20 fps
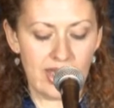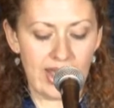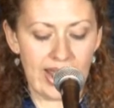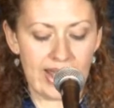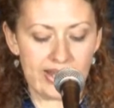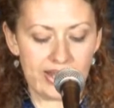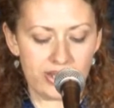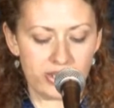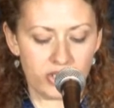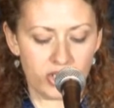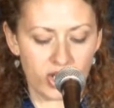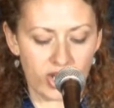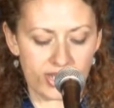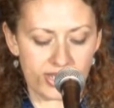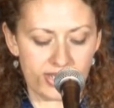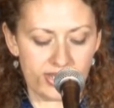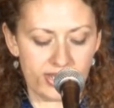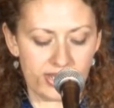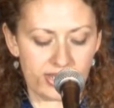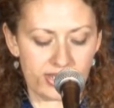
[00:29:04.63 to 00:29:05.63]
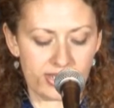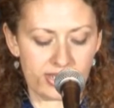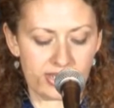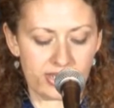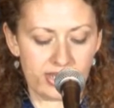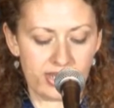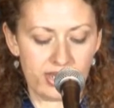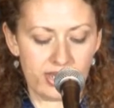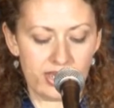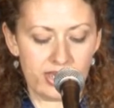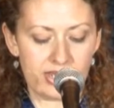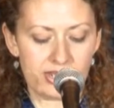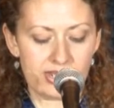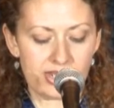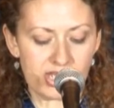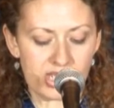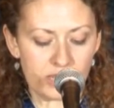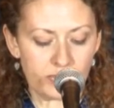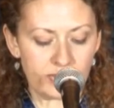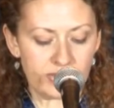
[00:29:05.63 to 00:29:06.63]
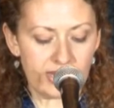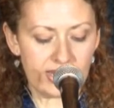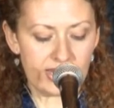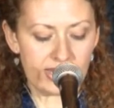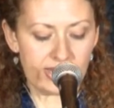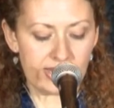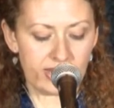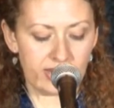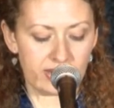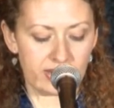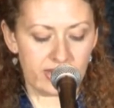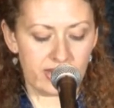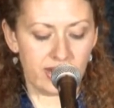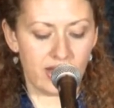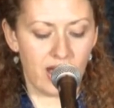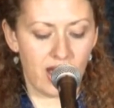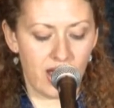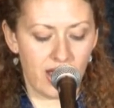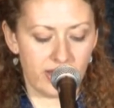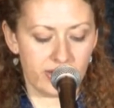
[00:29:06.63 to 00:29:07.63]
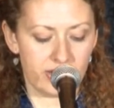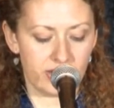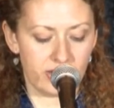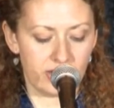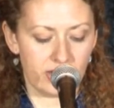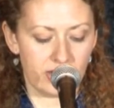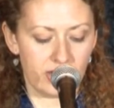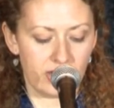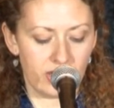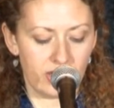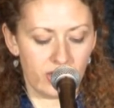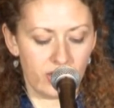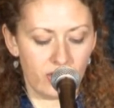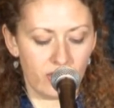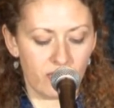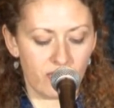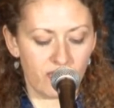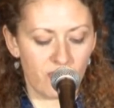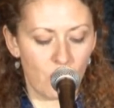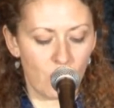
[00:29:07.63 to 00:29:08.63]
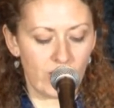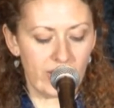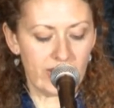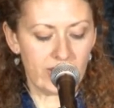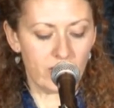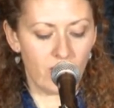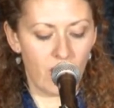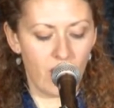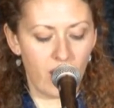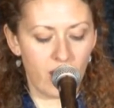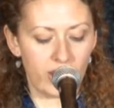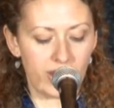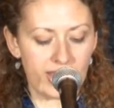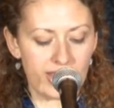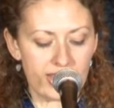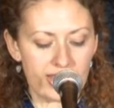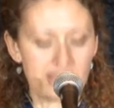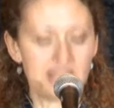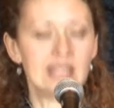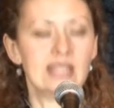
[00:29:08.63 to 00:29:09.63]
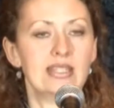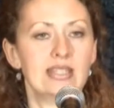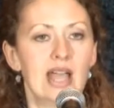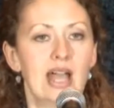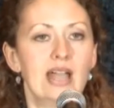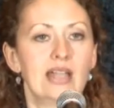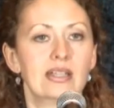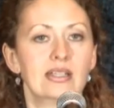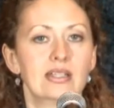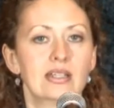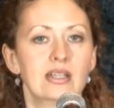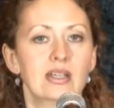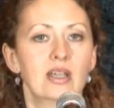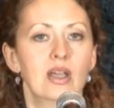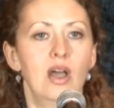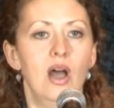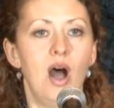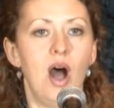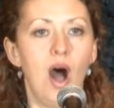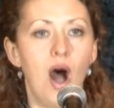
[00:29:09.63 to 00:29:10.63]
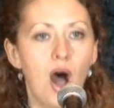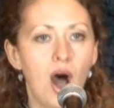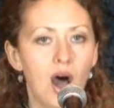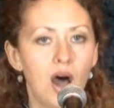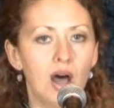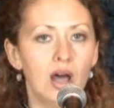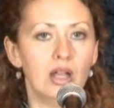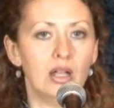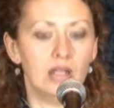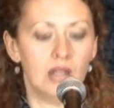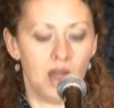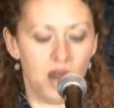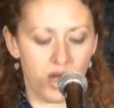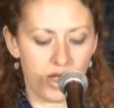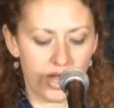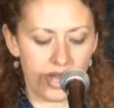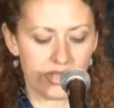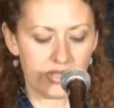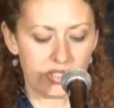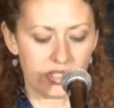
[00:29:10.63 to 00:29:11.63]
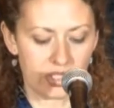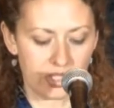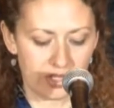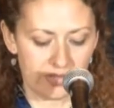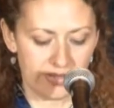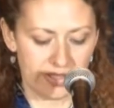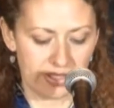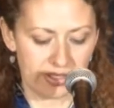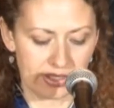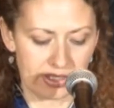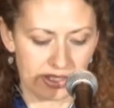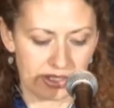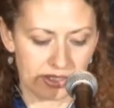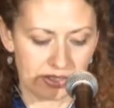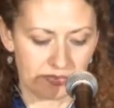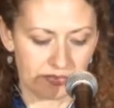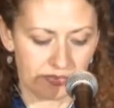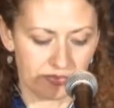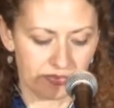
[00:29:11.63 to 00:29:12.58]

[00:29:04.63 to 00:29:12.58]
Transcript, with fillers: and injustice, displeasing to God. For in all His sight, all are his servants.